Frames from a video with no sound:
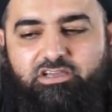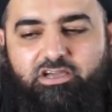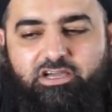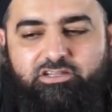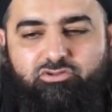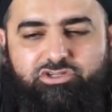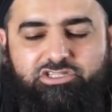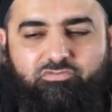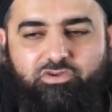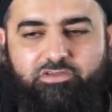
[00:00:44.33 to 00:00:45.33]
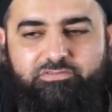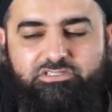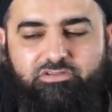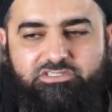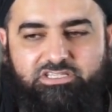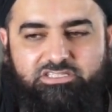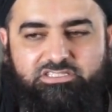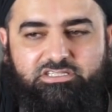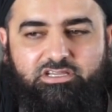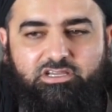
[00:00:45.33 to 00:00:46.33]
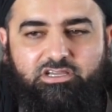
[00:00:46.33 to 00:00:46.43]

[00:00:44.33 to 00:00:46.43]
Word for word: uh, not just forgiveness of sins,